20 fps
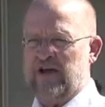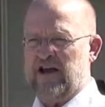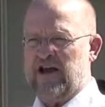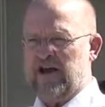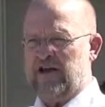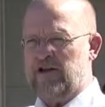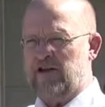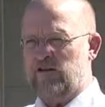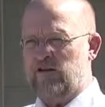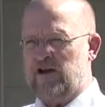in
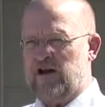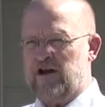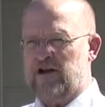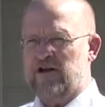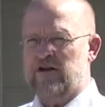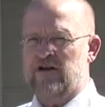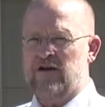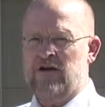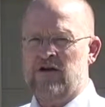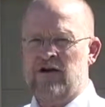91.
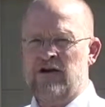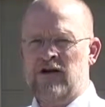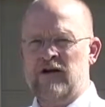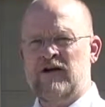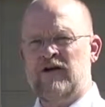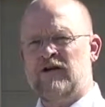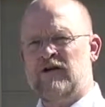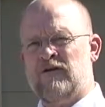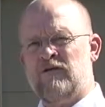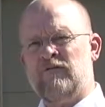
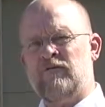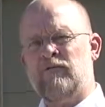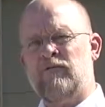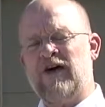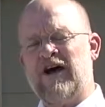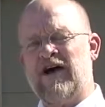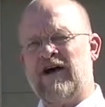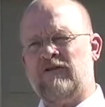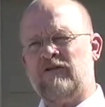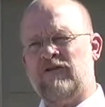
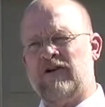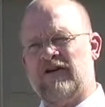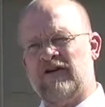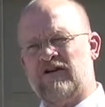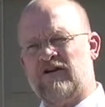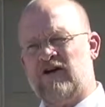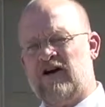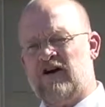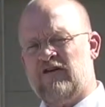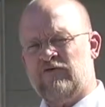But
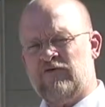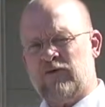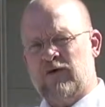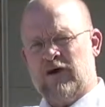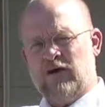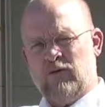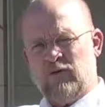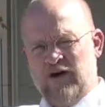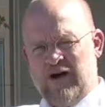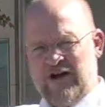when Gulf
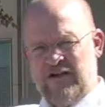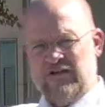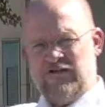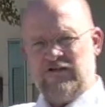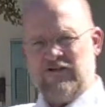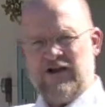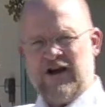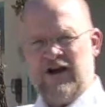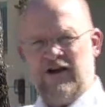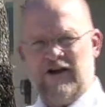War I
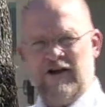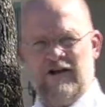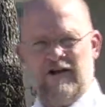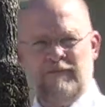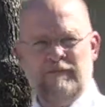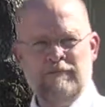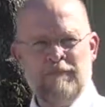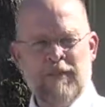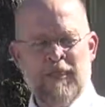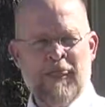started,
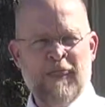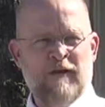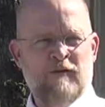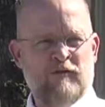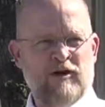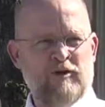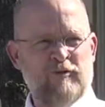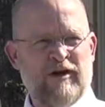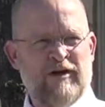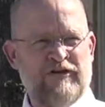
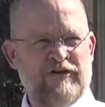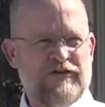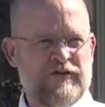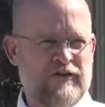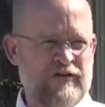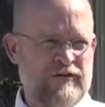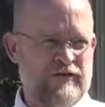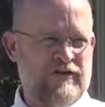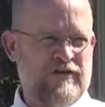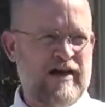one of my
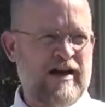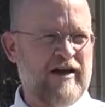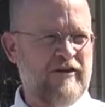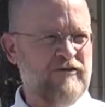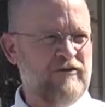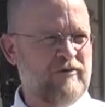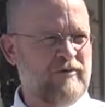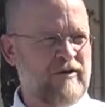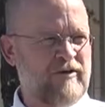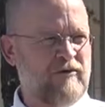students
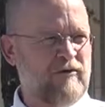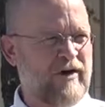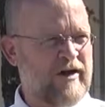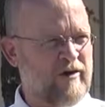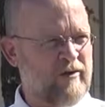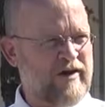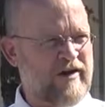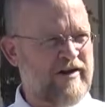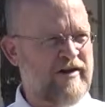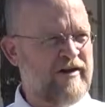asked me, what
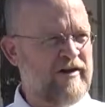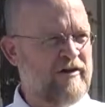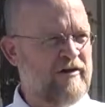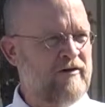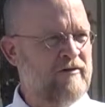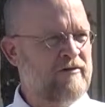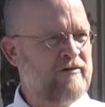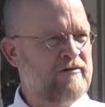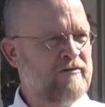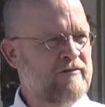do we
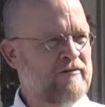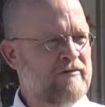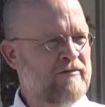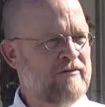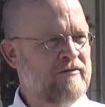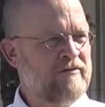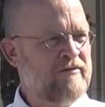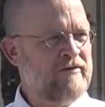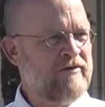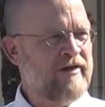do?
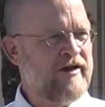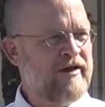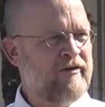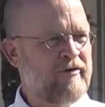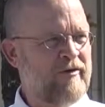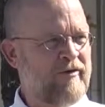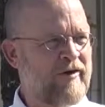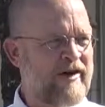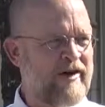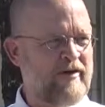And I
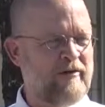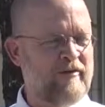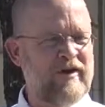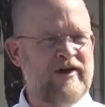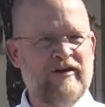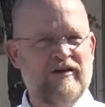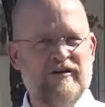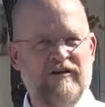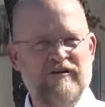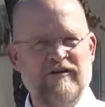went, what do you
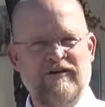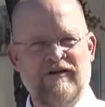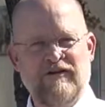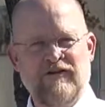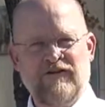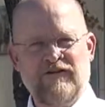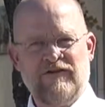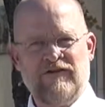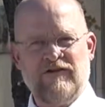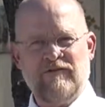mean?
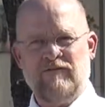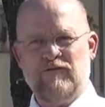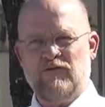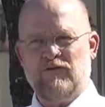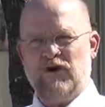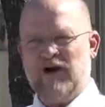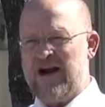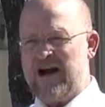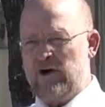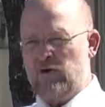I said,
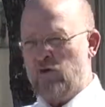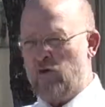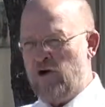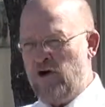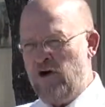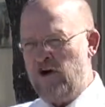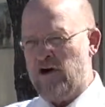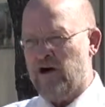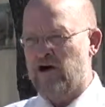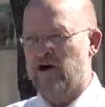we're at
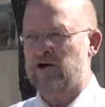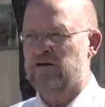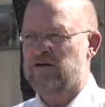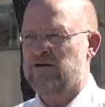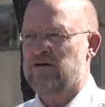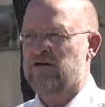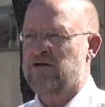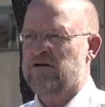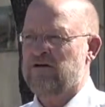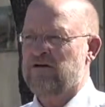war.
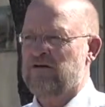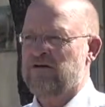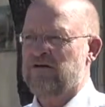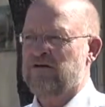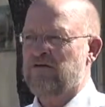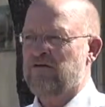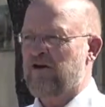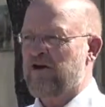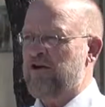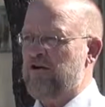
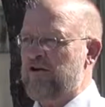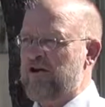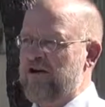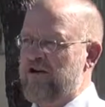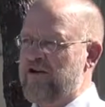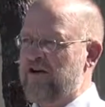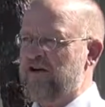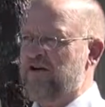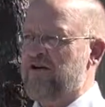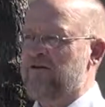What do we
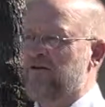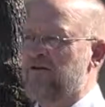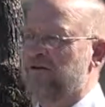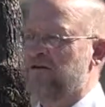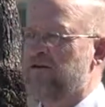do?